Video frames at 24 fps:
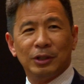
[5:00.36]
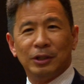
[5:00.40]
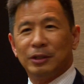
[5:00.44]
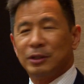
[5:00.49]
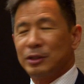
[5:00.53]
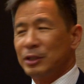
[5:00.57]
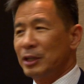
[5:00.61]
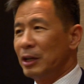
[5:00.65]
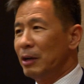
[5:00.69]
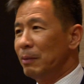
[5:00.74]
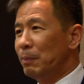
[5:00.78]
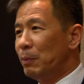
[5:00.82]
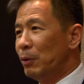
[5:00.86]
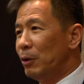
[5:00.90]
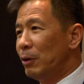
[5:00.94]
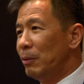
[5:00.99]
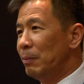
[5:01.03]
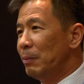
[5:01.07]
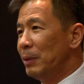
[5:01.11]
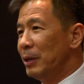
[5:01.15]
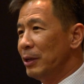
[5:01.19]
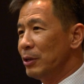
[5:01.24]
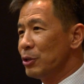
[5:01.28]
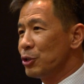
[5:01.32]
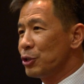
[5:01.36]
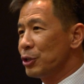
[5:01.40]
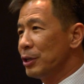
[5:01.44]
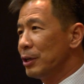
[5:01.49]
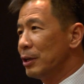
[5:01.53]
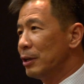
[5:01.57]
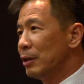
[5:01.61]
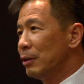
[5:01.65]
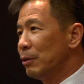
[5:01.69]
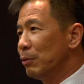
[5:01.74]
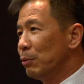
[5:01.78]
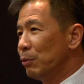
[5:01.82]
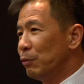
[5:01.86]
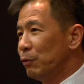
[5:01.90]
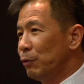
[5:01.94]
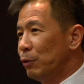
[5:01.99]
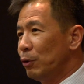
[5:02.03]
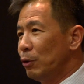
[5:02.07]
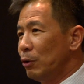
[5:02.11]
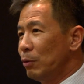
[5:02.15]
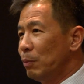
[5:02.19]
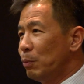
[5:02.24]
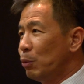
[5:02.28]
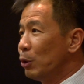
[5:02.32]
in Singapore, Malaysia
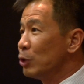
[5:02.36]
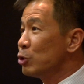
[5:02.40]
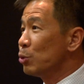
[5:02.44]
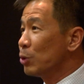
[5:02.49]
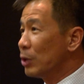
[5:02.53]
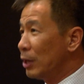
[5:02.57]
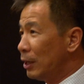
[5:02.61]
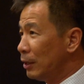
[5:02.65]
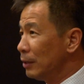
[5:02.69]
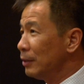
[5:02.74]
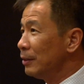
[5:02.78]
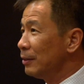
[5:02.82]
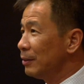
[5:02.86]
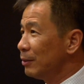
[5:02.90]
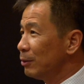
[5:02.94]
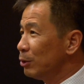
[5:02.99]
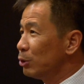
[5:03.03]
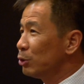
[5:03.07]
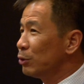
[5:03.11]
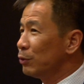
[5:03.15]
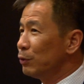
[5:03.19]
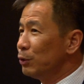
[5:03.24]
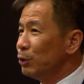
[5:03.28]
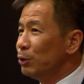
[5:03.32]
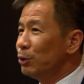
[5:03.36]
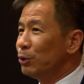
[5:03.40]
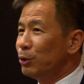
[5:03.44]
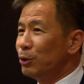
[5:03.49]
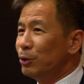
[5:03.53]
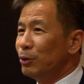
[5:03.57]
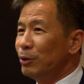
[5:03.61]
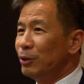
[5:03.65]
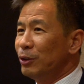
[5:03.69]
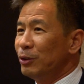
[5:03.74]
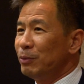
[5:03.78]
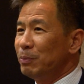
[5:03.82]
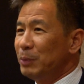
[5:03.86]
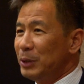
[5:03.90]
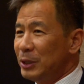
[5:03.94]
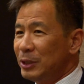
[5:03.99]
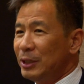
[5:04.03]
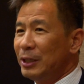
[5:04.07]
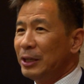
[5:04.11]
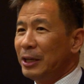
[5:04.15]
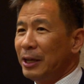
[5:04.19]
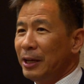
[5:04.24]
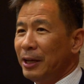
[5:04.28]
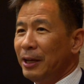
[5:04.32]
for Phua Chu Kang. Those of you know
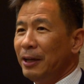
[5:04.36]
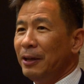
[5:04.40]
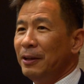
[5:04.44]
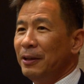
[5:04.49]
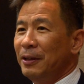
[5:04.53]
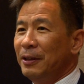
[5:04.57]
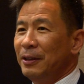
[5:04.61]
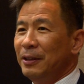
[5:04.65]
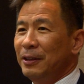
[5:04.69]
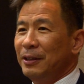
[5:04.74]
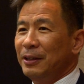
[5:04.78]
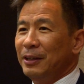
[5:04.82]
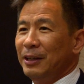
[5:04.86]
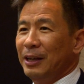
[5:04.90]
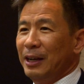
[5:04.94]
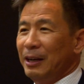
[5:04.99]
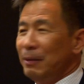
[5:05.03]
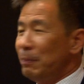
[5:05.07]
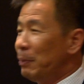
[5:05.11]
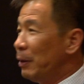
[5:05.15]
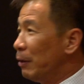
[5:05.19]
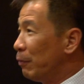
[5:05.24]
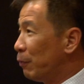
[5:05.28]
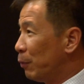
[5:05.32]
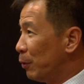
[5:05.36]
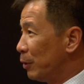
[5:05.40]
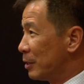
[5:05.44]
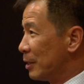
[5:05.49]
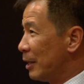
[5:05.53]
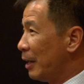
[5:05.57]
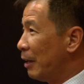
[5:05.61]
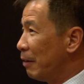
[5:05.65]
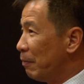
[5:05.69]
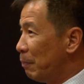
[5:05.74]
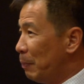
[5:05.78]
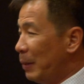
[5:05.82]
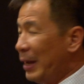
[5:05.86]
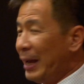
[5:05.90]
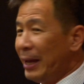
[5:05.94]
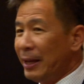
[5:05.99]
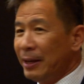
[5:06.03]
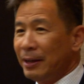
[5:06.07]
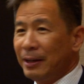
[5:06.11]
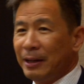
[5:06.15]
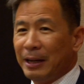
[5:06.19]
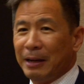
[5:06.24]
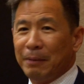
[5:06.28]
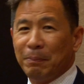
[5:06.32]
PCK. I play for his live
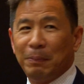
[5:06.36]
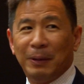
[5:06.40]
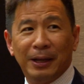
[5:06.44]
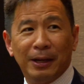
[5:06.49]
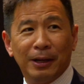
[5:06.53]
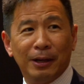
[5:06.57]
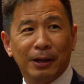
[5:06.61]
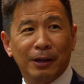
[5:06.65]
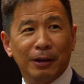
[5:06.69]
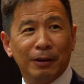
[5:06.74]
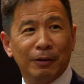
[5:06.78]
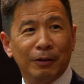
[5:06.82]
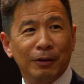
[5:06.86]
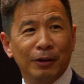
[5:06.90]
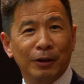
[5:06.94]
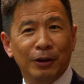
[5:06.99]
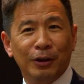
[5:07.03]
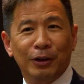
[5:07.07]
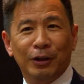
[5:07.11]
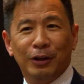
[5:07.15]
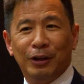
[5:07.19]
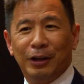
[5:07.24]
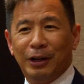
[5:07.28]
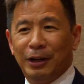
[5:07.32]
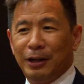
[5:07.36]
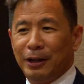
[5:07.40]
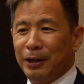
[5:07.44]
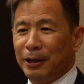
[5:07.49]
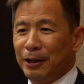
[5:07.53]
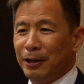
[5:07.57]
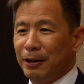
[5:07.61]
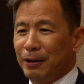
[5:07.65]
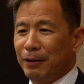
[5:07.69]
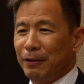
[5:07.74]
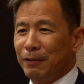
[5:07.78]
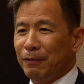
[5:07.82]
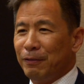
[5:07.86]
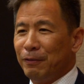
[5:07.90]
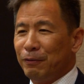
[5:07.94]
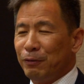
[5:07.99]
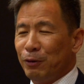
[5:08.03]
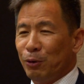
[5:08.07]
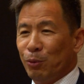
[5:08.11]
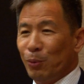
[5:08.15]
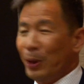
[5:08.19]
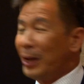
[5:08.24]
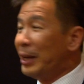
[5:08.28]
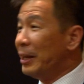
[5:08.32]
band. I play
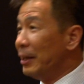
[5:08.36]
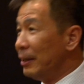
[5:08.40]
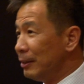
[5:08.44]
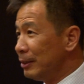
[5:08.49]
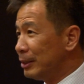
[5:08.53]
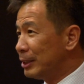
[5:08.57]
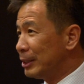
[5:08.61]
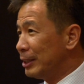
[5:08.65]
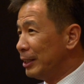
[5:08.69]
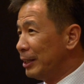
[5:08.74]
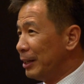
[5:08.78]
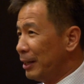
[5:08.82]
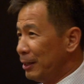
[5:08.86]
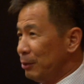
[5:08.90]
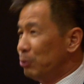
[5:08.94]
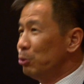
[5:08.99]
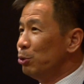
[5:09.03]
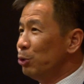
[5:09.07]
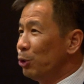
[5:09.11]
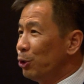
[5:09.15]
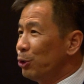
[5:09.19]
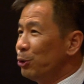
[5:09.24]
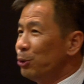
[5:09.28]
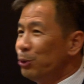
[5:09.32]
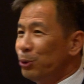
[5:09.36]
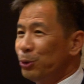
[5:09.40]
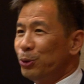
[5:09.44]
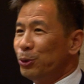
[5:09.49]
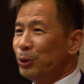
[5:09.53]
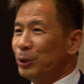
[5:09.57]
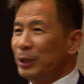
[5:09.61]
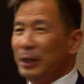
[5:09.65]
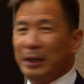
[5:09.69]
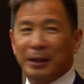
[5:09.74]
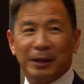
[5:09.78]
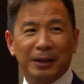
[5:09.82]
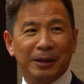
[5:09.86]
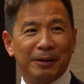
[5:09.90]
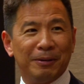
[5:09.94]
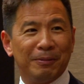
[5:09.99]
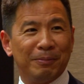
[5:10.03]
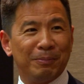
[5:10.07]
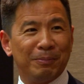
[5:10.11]
for weddings, and I do not know the